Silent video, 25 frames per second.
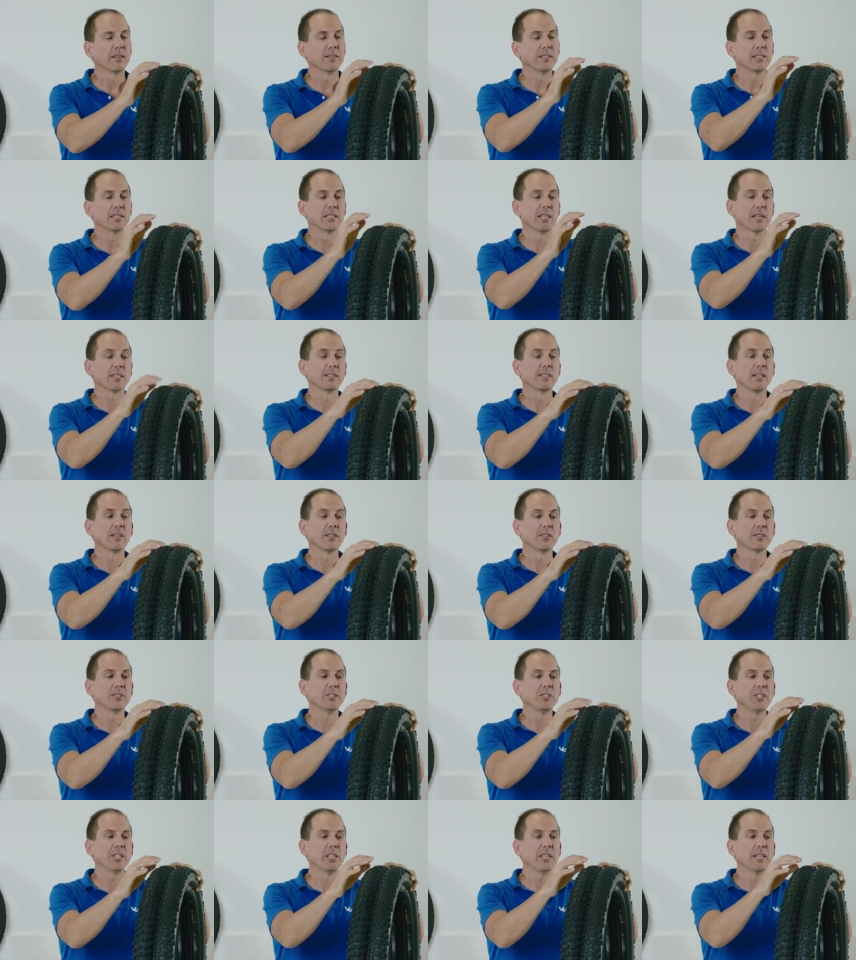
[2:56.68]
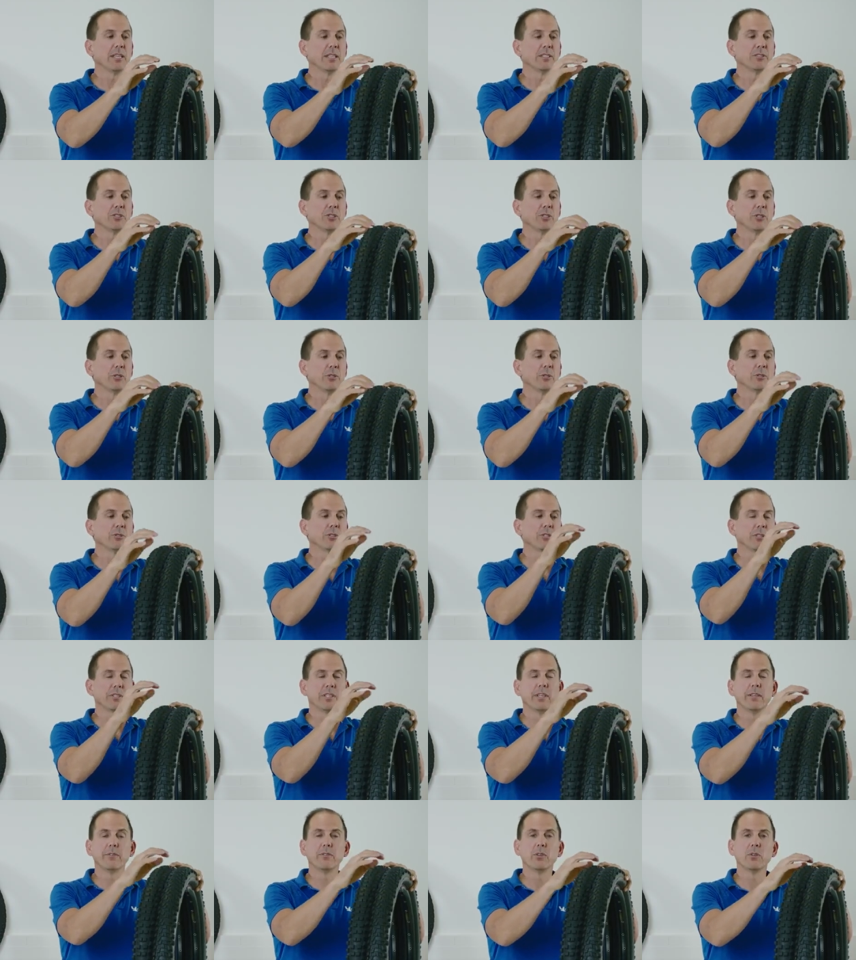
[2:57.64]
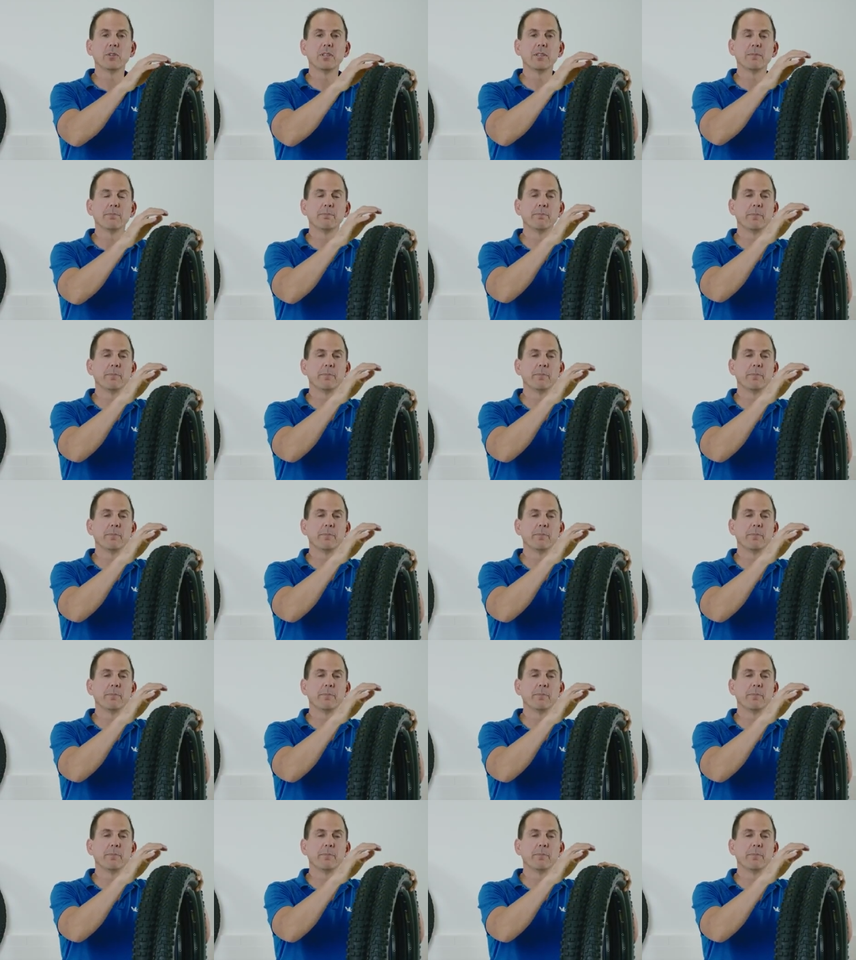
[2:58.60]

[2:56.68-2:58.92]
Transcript: This technology is used to give you the